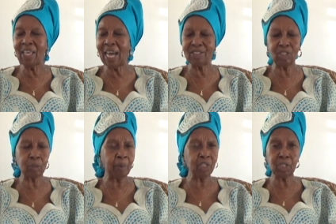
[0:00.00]
they had a
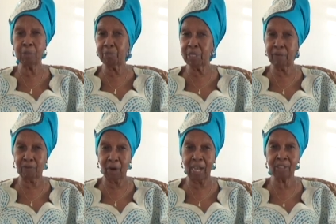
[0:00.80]
special breed of
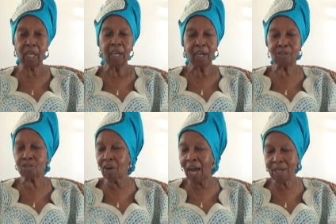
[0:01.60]
rice, a
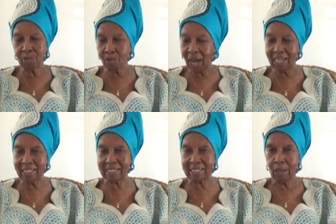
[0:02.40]
dried
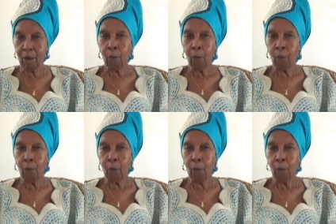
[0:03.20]
rice,